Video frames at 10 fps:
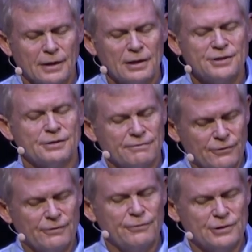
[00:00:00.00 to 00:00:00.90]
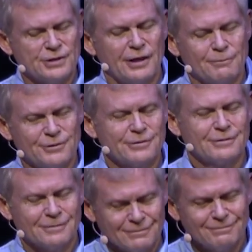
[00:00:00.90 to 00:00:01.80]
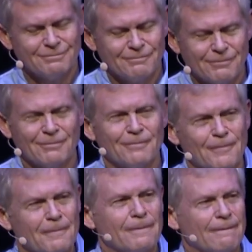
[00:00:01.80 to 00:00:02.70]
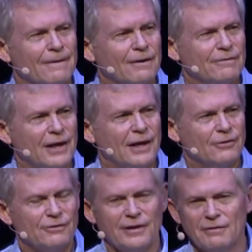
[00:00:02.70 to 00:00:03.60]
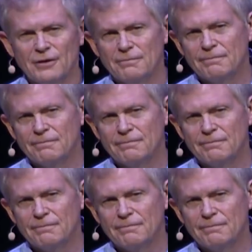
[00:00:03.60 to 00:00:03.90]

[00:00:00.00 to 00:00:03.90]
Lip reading: Listen for the footsteps of the Hound of Heaven